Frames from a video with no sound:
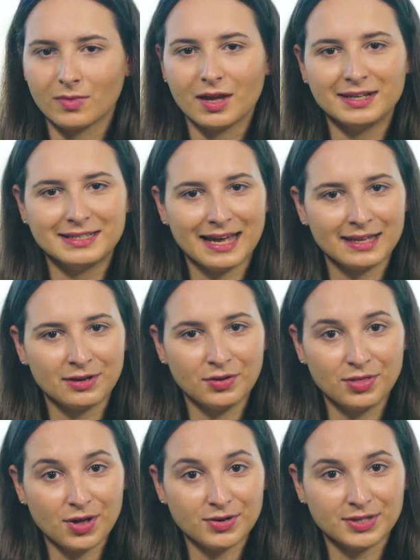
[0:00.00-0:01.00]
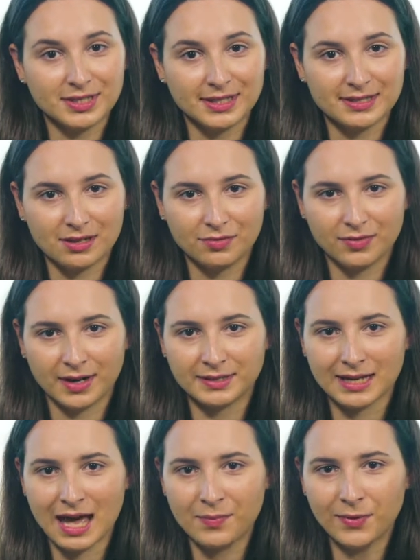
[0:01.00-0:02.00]
Italian authorities have fined
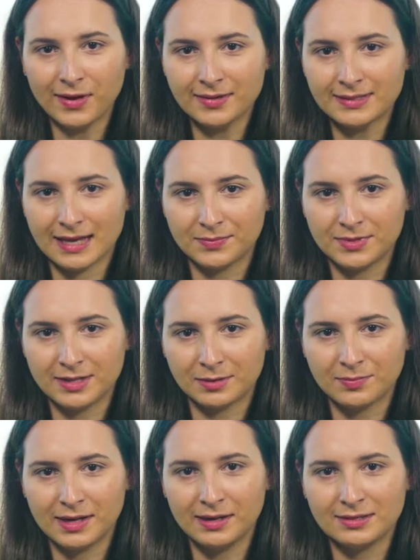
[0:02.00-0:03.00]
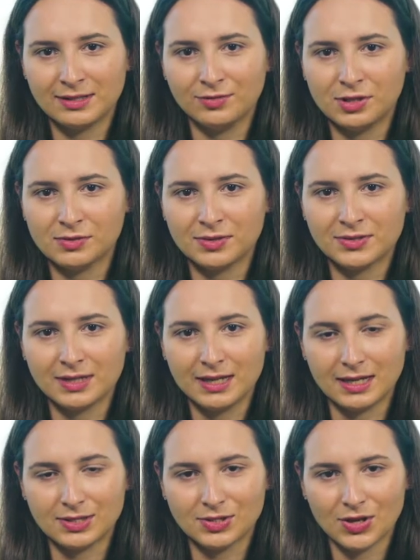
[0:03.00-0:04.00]
Apple and Samsung millions of euros
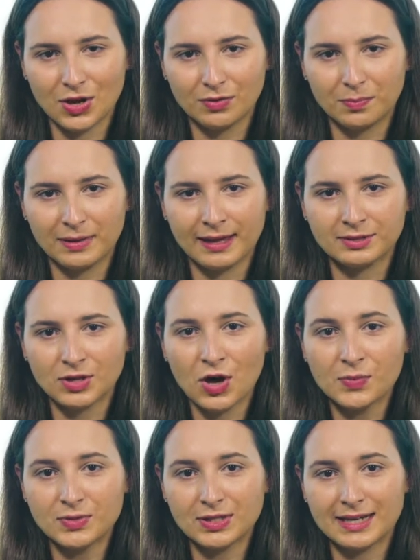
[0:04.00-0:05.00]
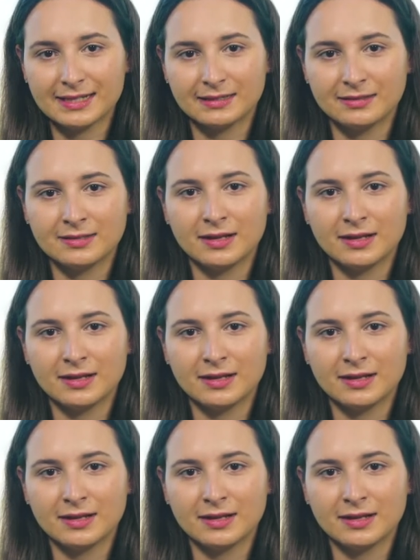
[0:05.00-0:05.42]
each over planned obsolescence